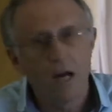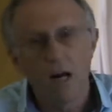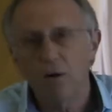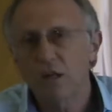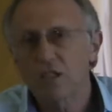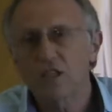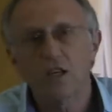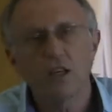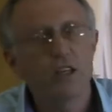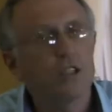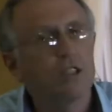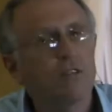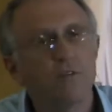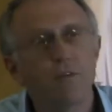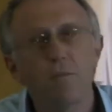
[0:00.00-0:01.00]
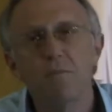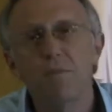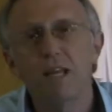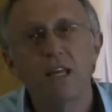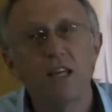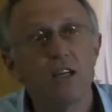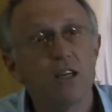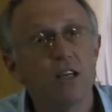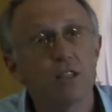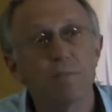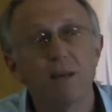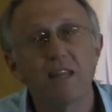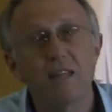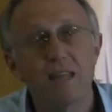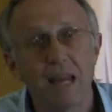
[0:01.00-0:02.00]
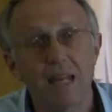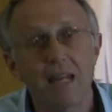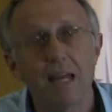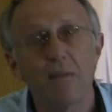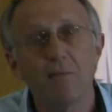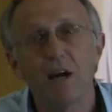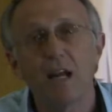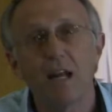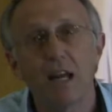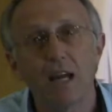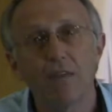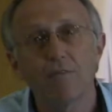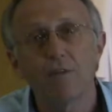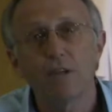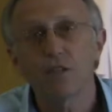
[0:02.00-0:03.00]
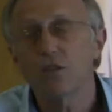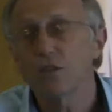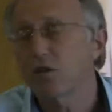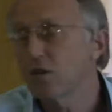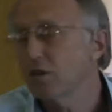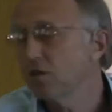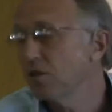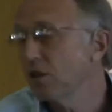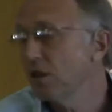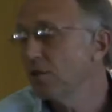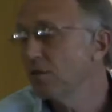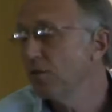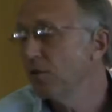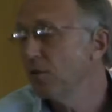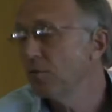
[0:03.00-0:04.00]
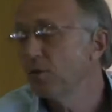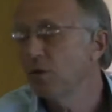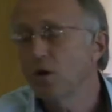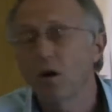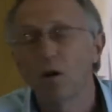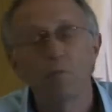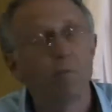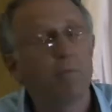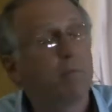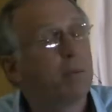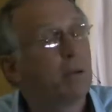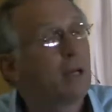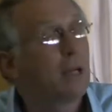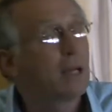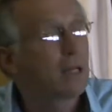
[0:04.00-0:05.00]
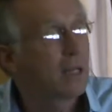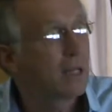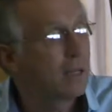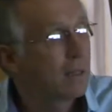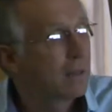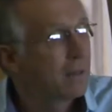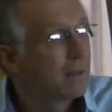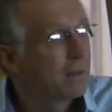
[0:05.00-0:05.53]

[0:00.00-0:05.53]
I was a Christian for many years, but that day my life was transformed completely.